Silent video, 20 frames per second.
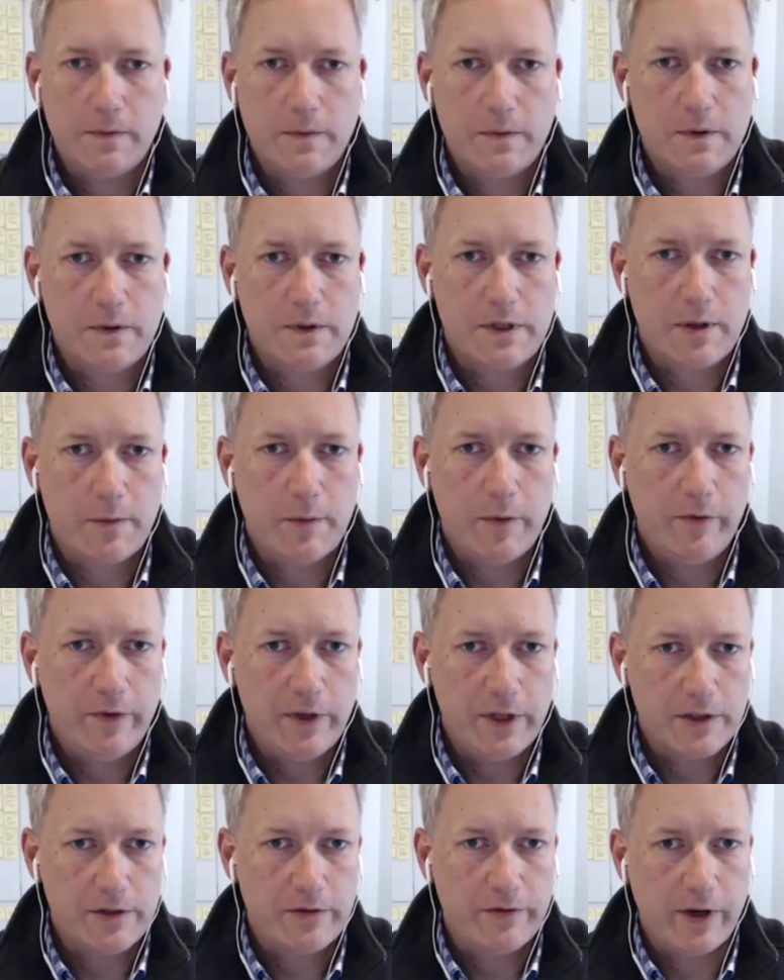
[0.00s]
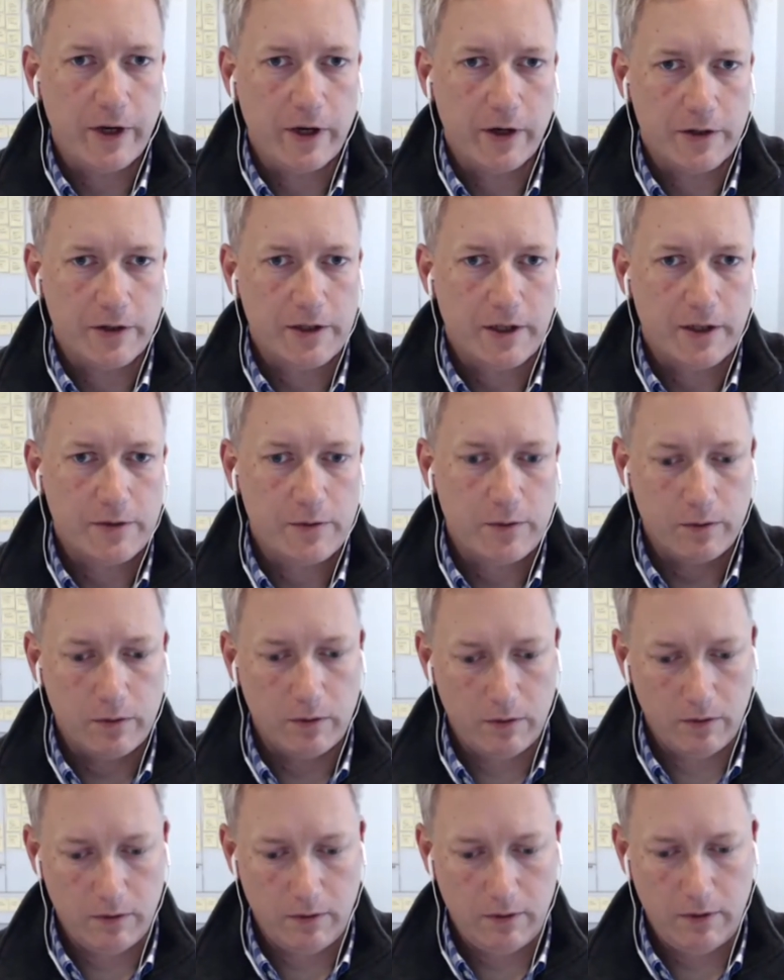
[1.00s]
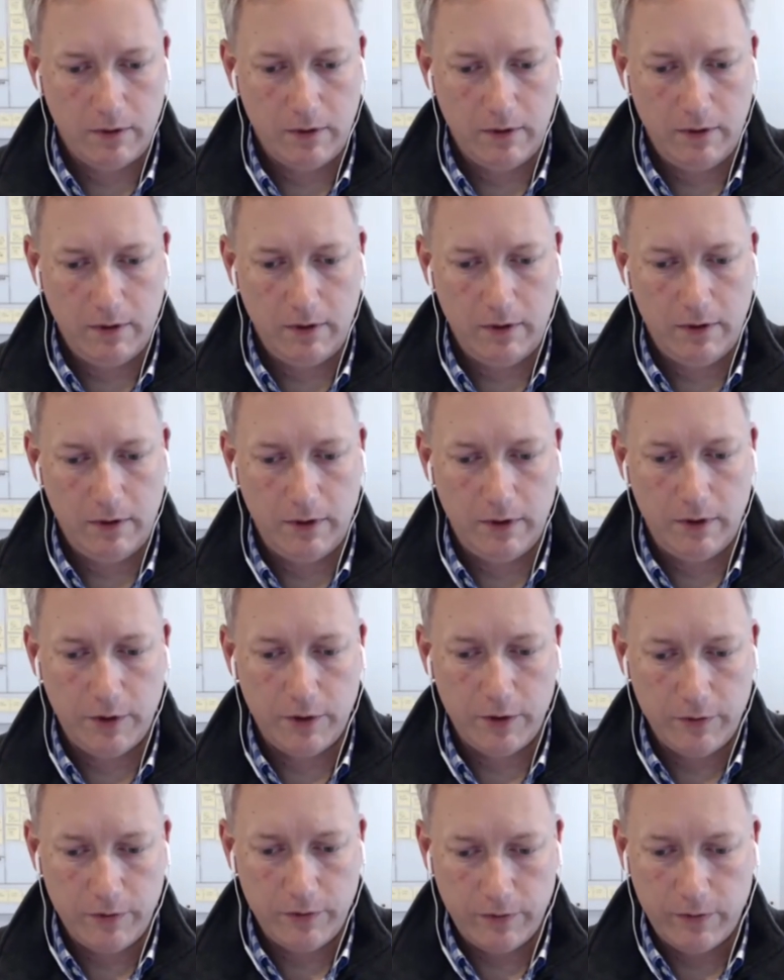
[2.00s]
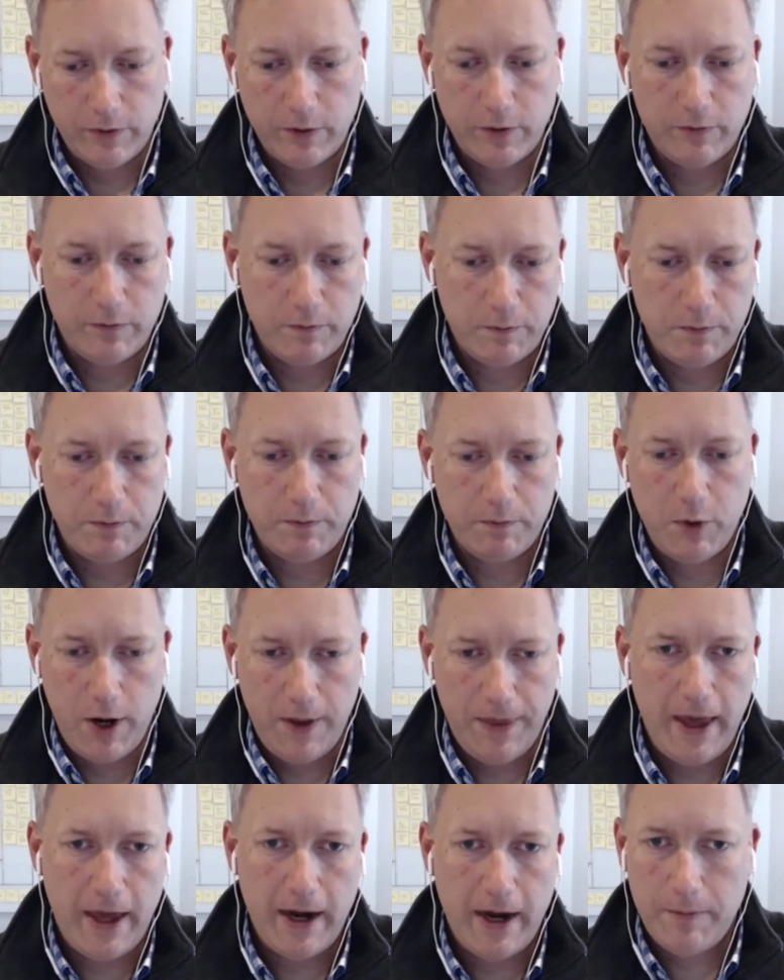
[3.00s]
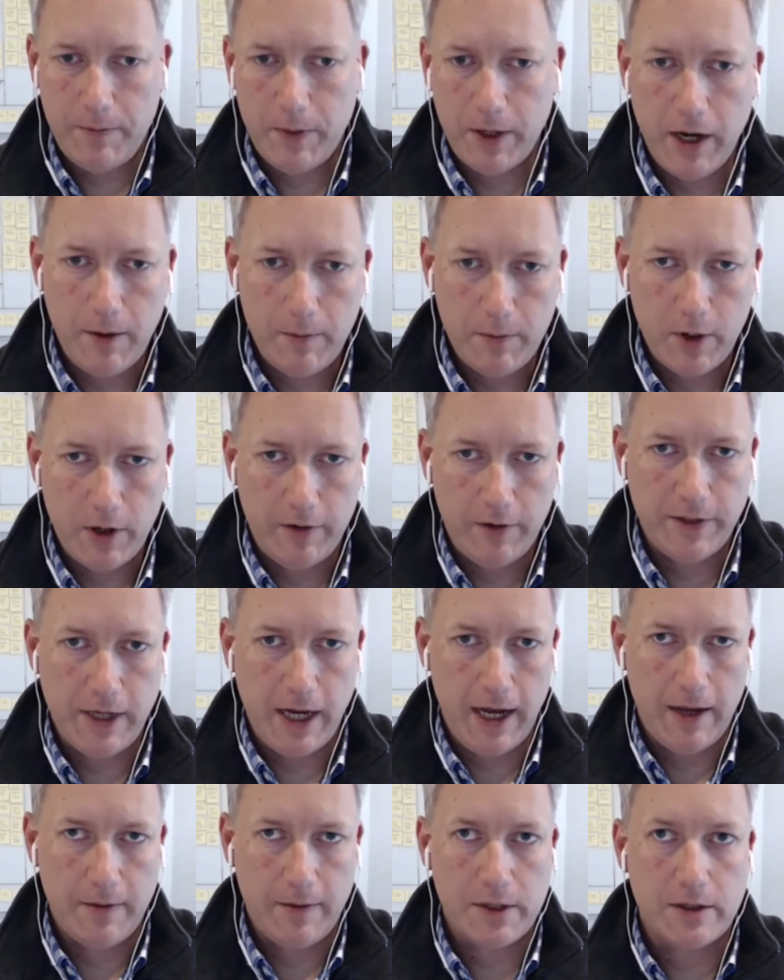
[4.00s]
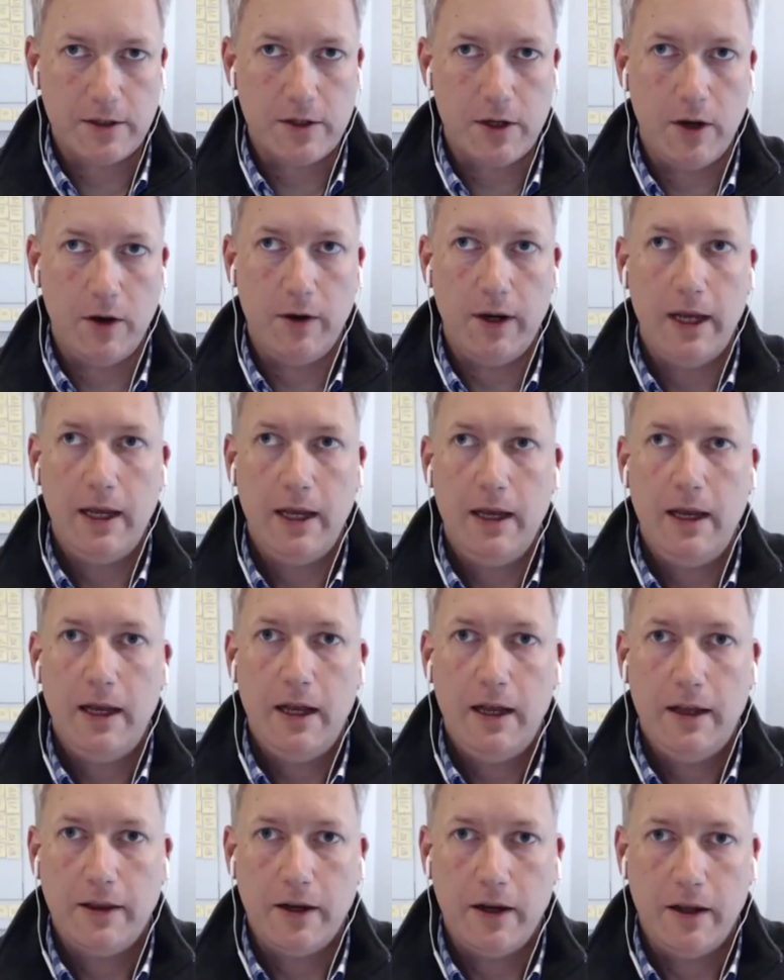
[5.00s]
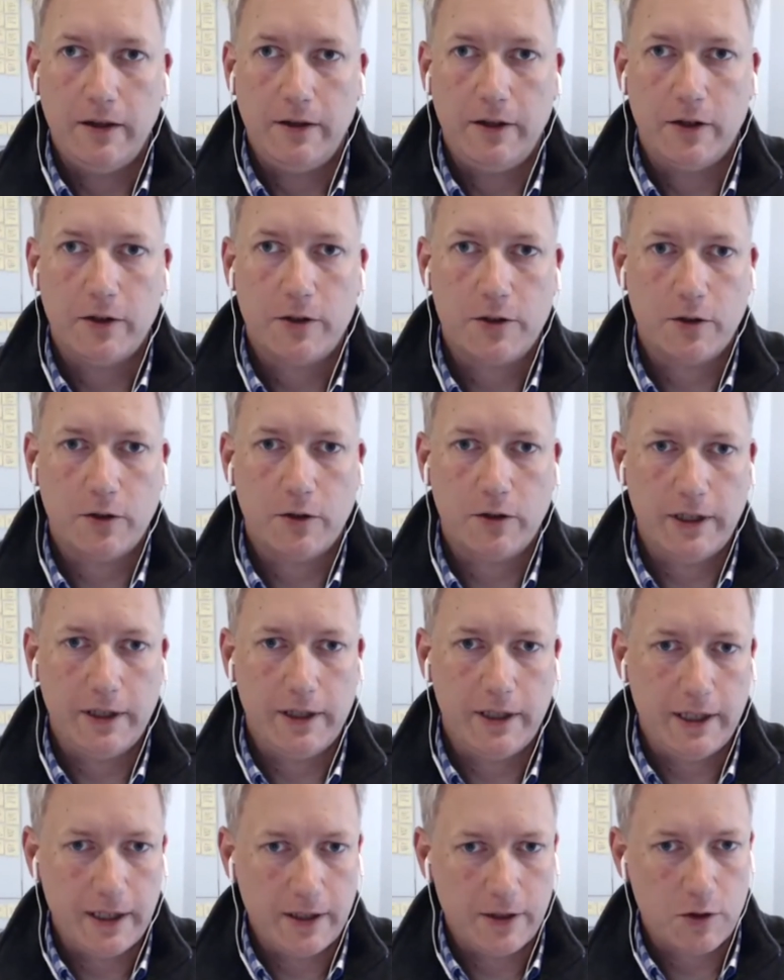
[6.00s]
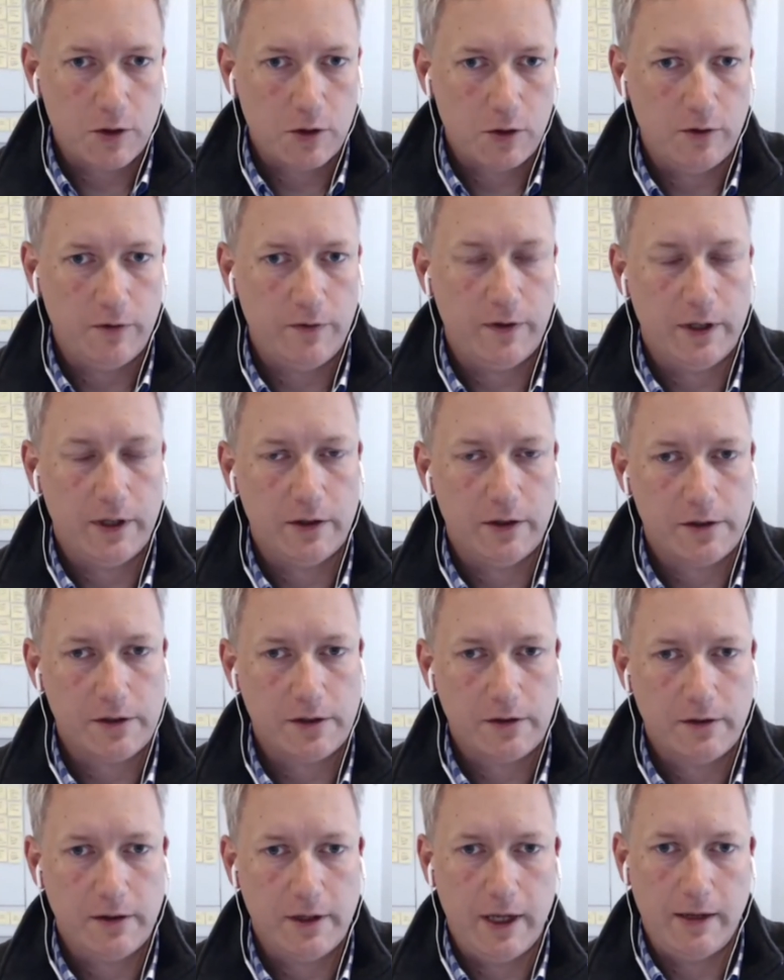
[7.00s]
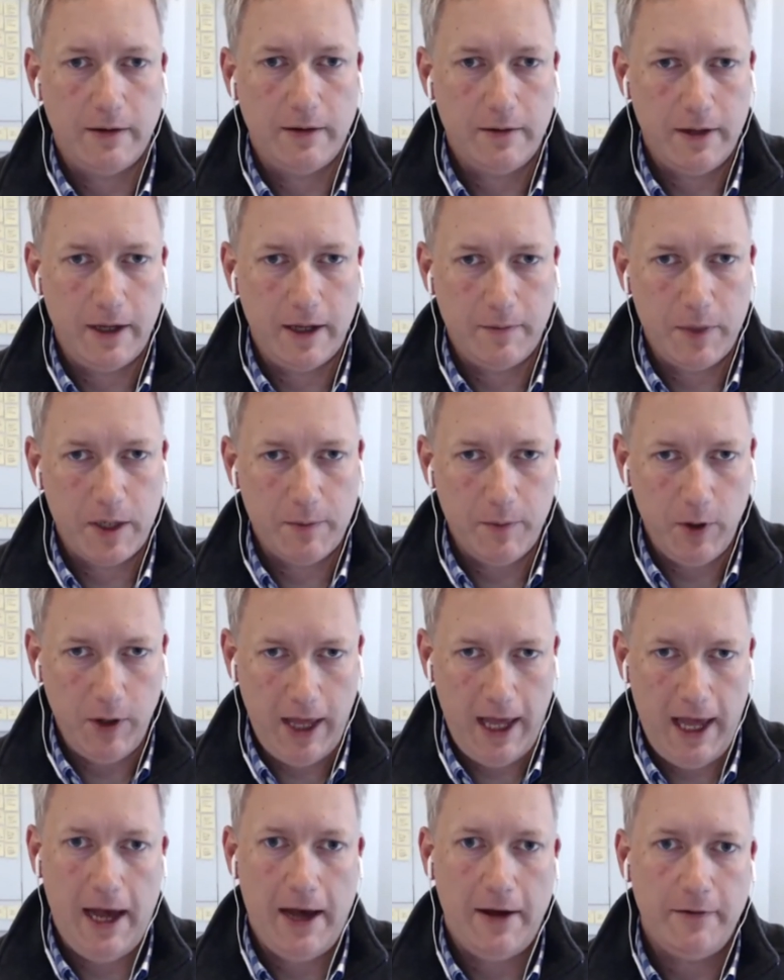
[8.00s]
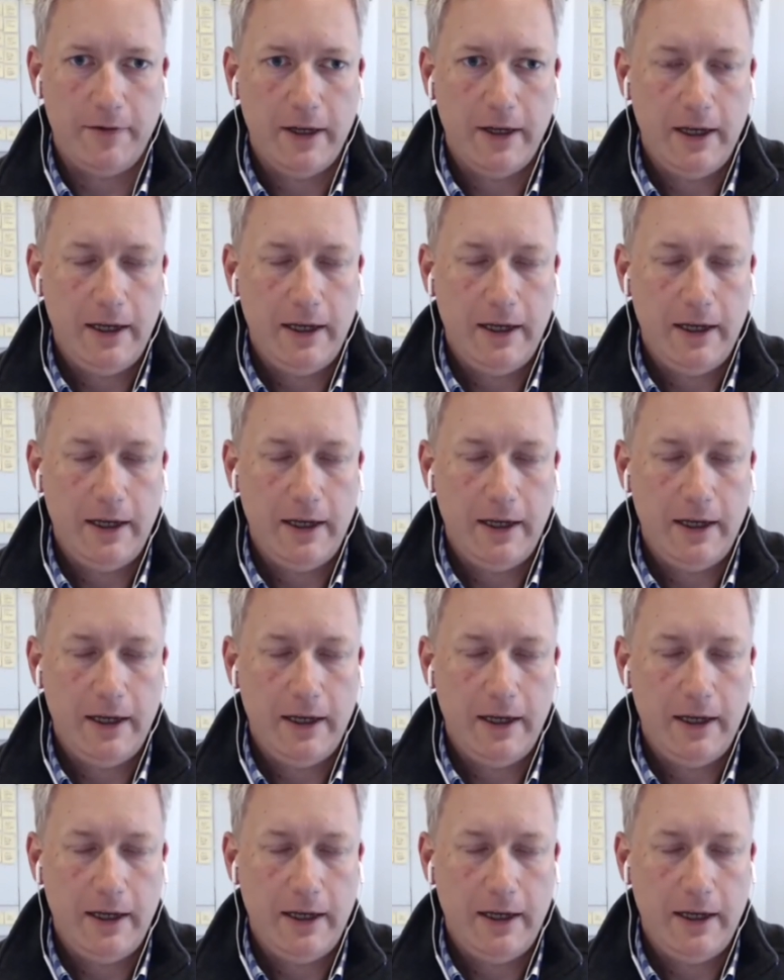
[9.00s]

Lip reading: some of these fears, because you've brought that up a number of times. And so there are certainly the internal fears that people have.